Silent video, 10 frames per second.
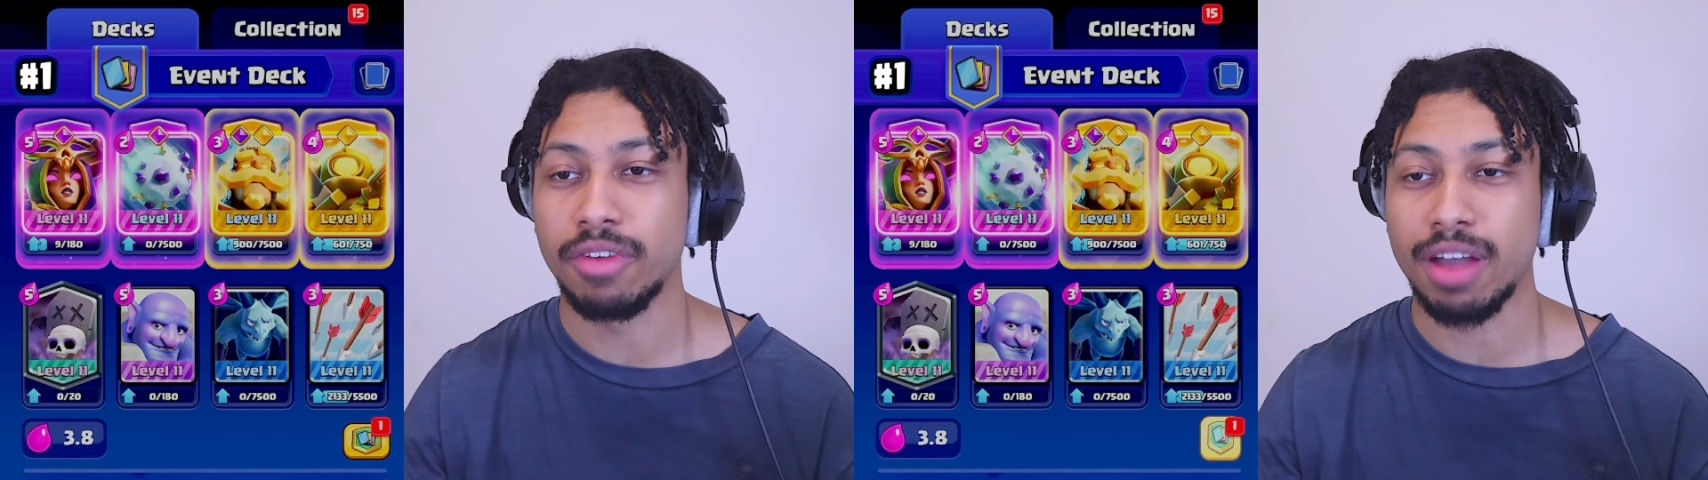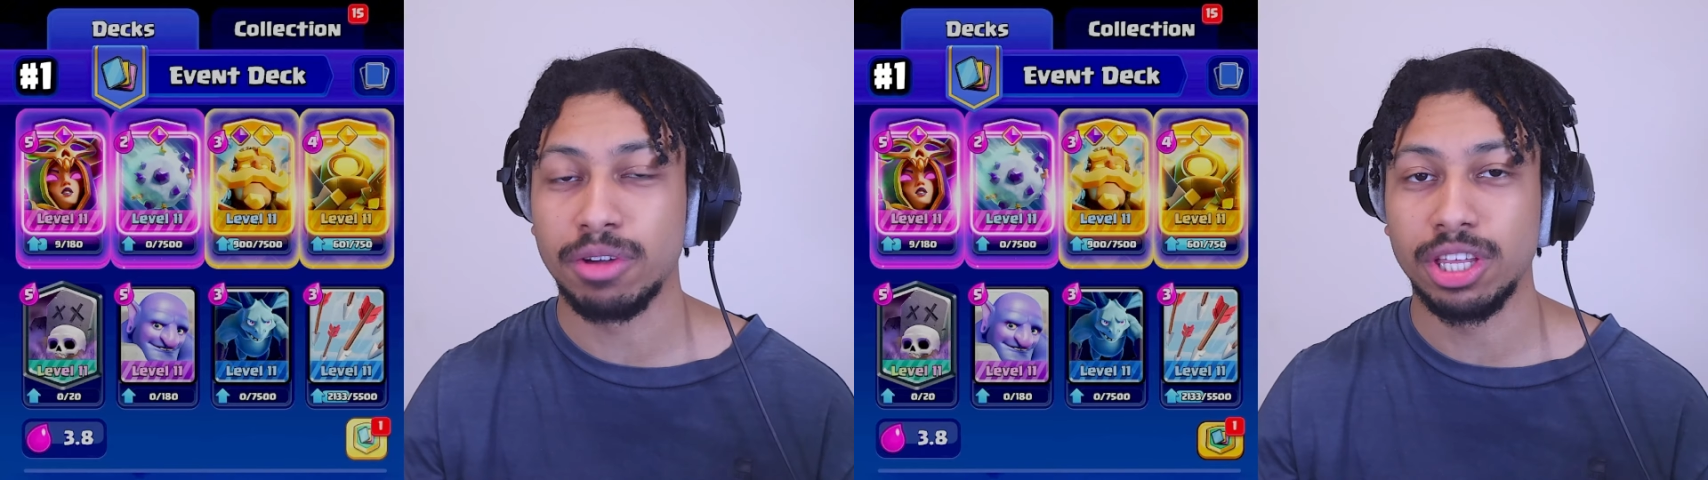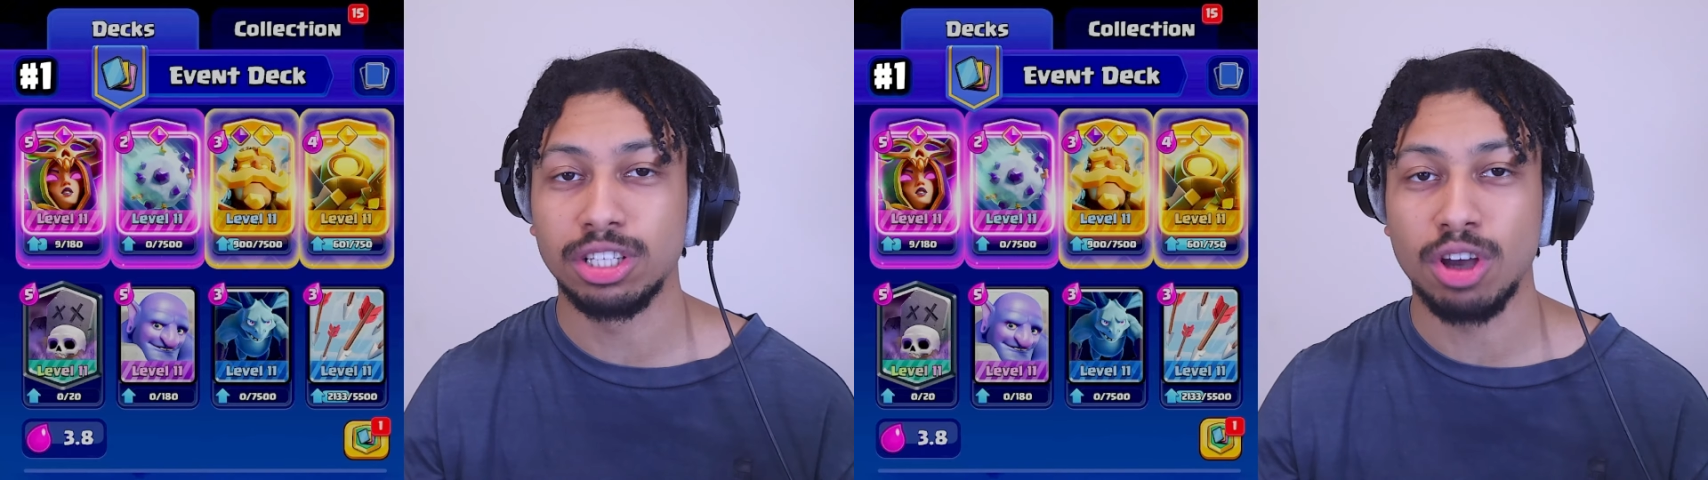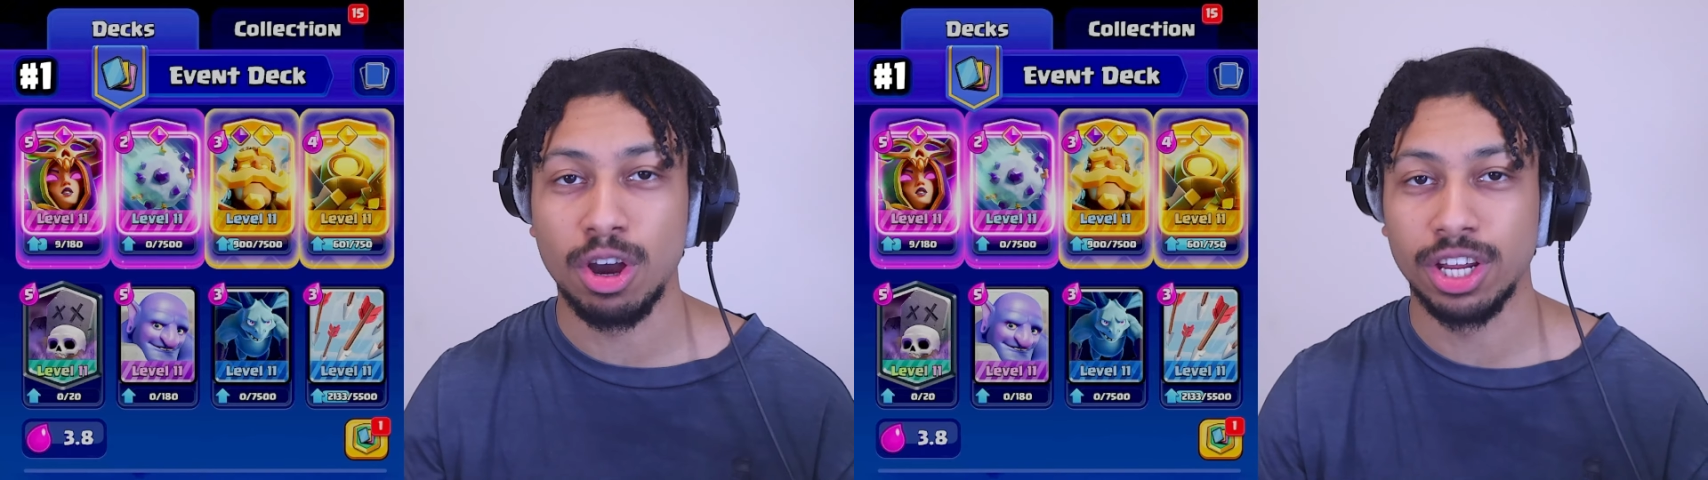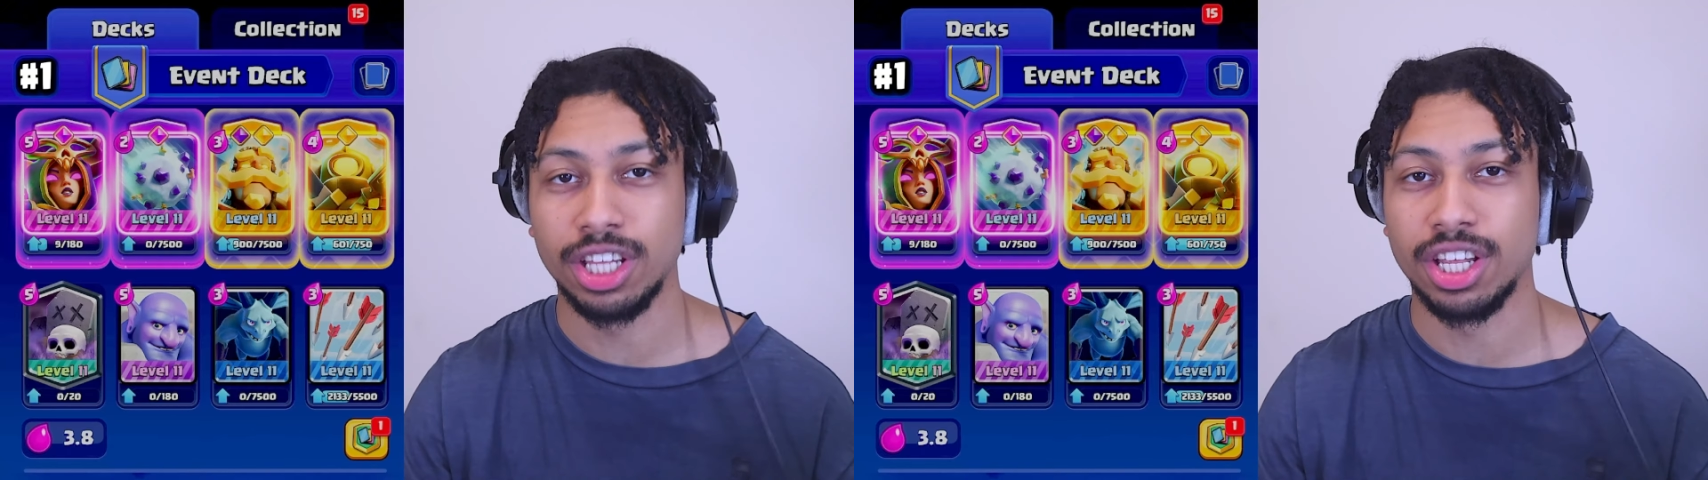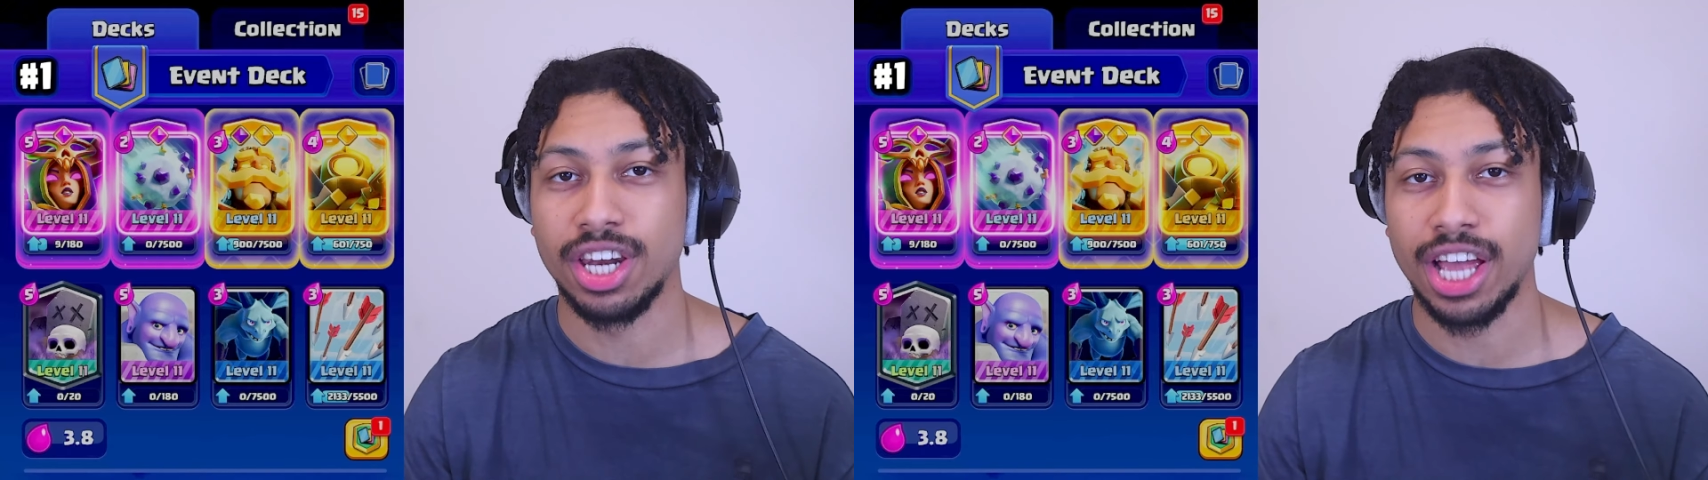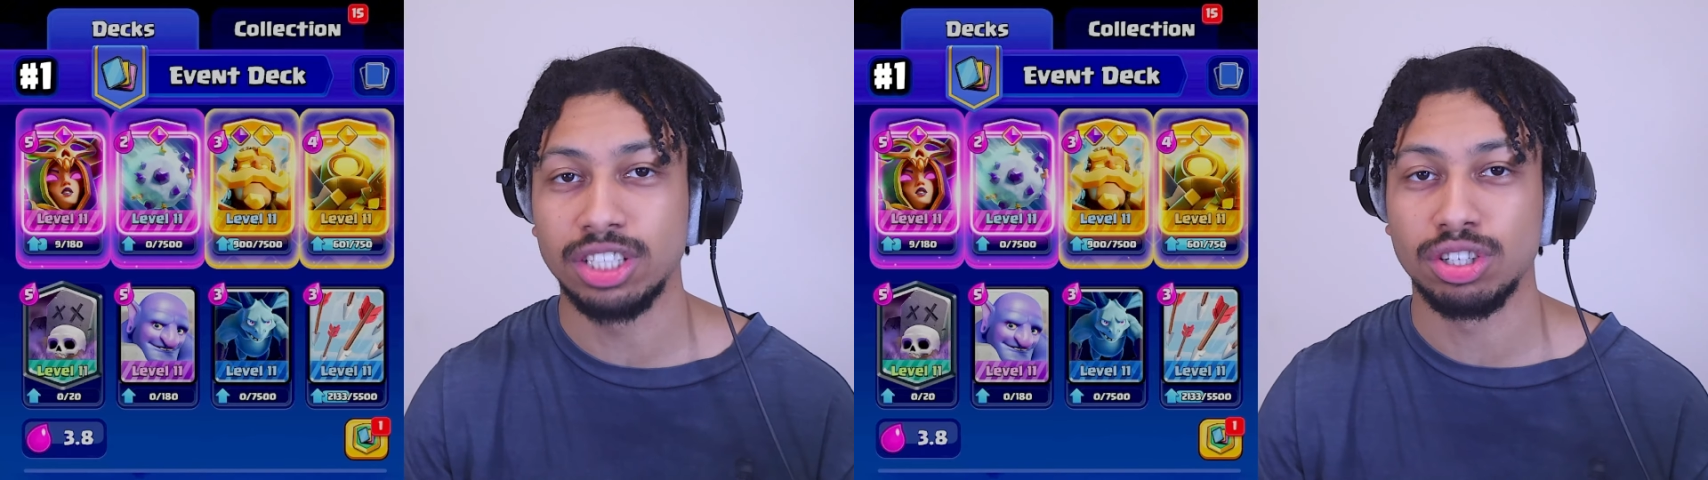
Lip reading: everything targeting the knight,